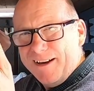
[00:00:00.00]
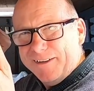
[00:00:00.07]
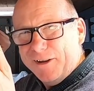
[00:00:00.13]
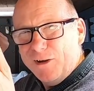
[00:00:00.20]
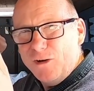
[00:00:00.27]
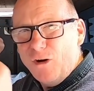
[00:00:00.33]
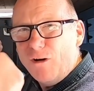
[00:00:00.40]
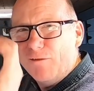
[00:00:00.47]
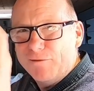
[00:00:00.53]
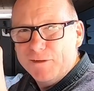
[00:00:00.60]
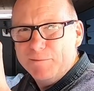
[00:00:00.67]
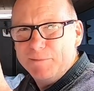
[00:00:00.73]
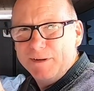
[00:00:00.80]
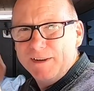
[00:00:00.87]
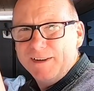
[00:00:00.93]
and a lot of
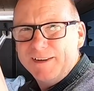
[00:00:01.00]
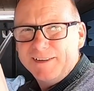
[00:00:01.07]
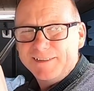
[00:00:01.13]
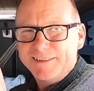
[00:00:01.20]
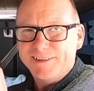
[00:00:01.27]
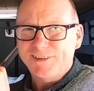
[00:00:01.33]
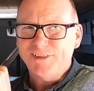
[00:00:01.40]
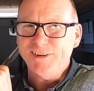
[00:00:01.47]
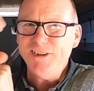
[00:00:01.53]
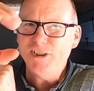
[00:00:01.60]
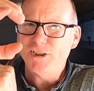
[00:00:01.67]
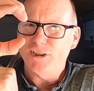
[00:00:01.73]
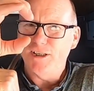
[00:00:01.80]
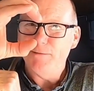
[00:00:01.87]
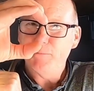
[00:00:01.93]
them, the C
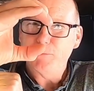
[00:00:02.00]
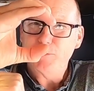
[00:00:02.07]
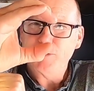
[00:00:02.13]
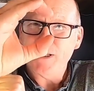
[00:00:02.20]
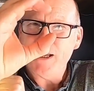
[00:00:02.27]
shape was